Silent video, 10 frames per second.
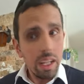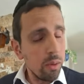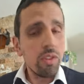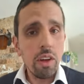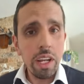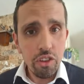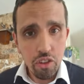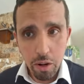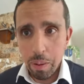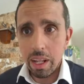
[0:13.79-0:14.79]
also in
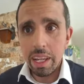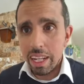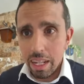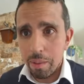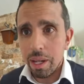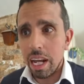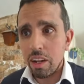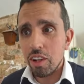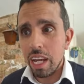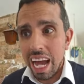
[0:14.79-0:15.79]
Tripoli in Libya
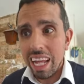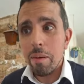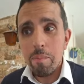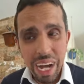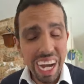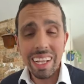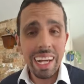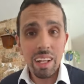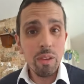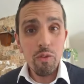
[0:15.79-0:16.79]
naturally, and in
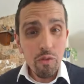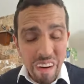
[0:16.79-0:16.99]
Baghdad.